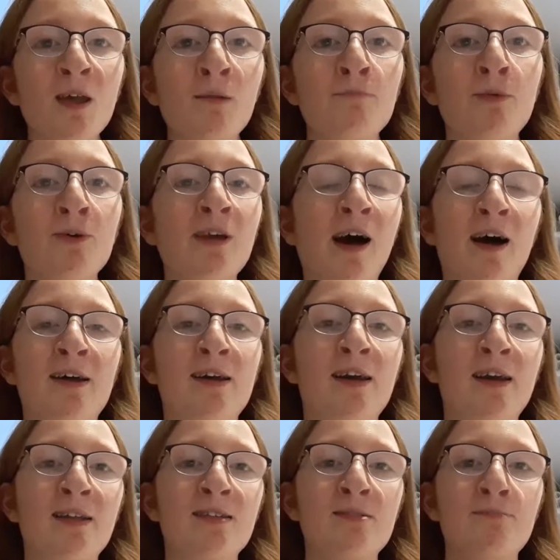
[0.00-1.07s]
But yeah,
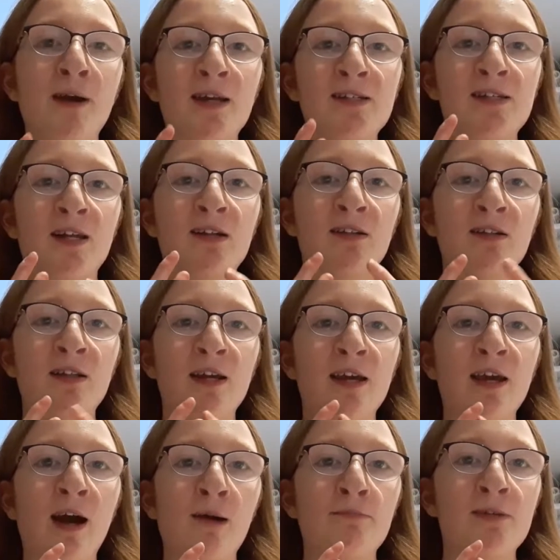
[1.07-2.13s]
it
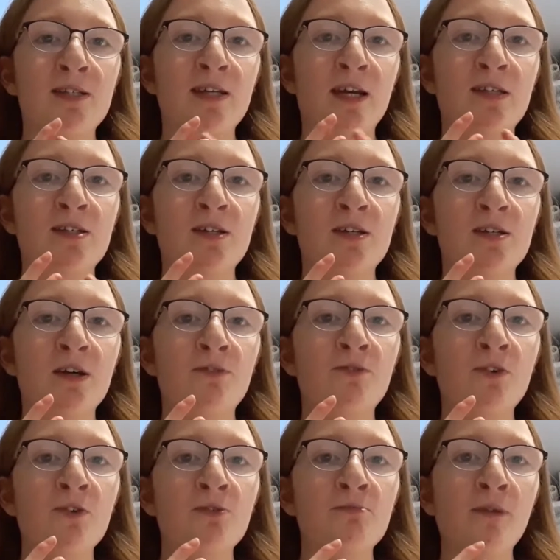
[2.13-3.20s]
basically amputated a
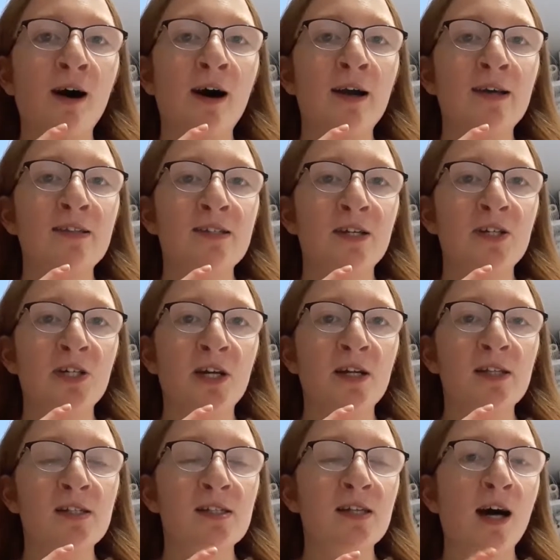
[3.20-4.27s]
few of my
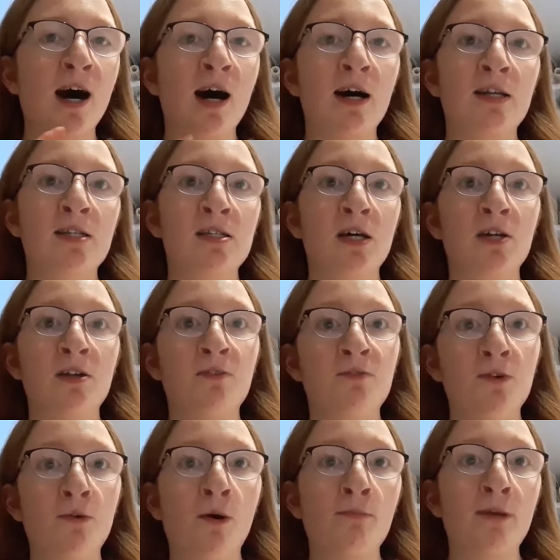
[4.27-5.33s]
digits and a
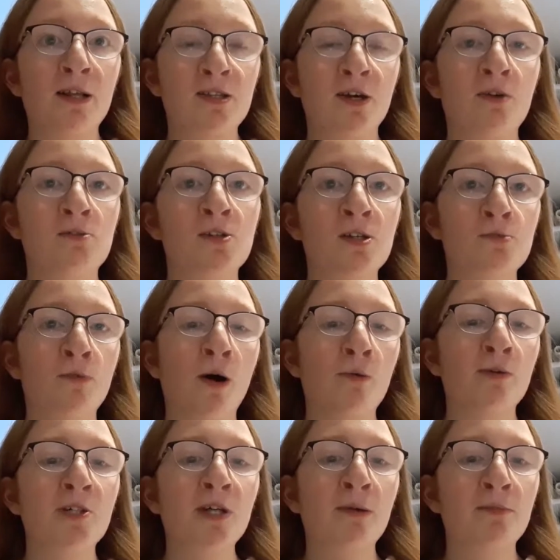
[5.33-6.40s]
few on my toes as well,
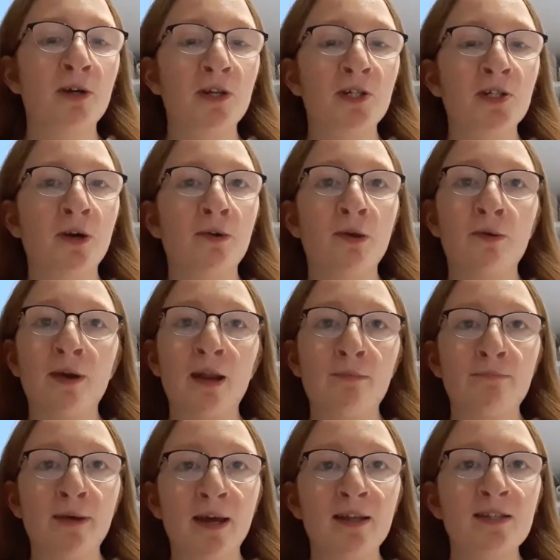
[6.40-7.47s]
which I'm going to show you in a
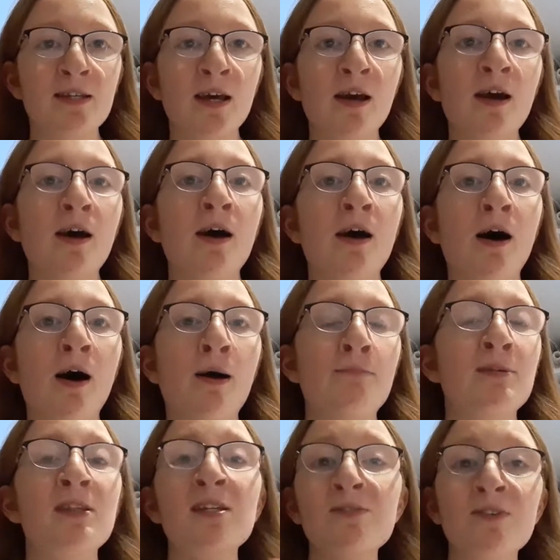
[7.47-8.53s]
bit.
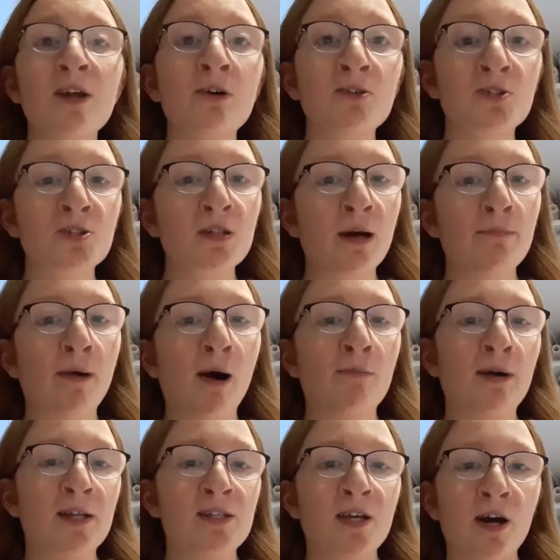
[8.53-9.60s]
But this video is just about
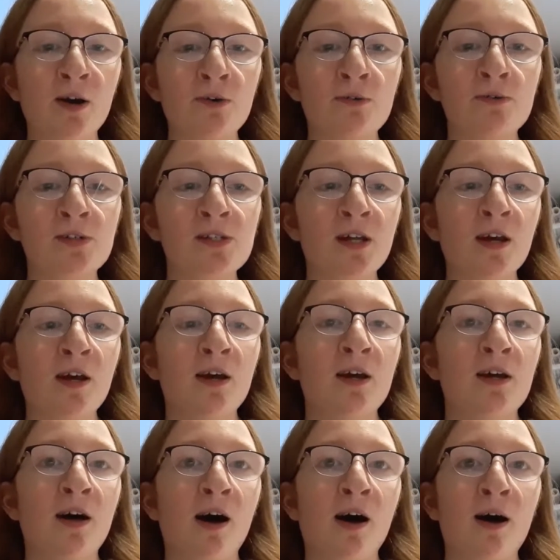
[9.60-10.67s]
my toes,
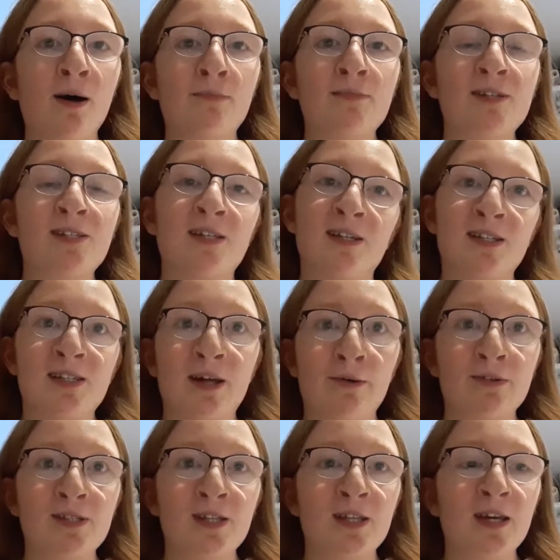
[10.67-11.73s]
since that
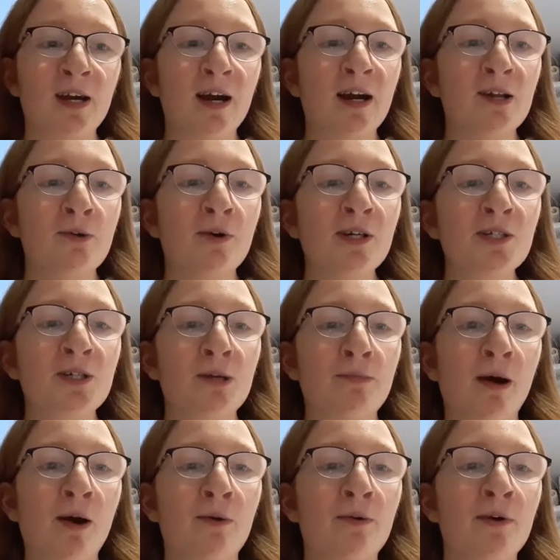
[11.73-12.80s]
was the thing I had a question
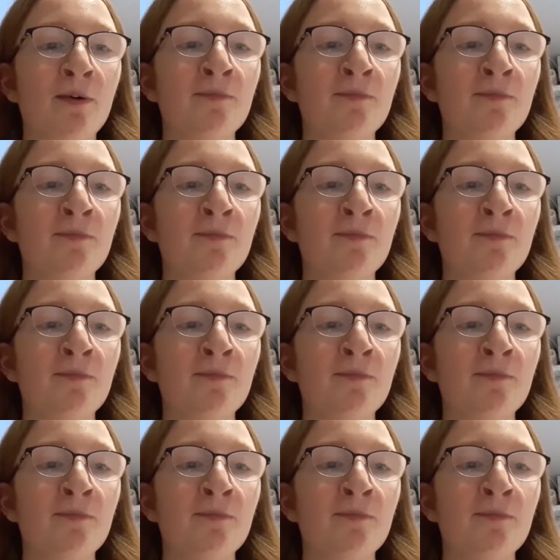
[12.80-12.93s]
about.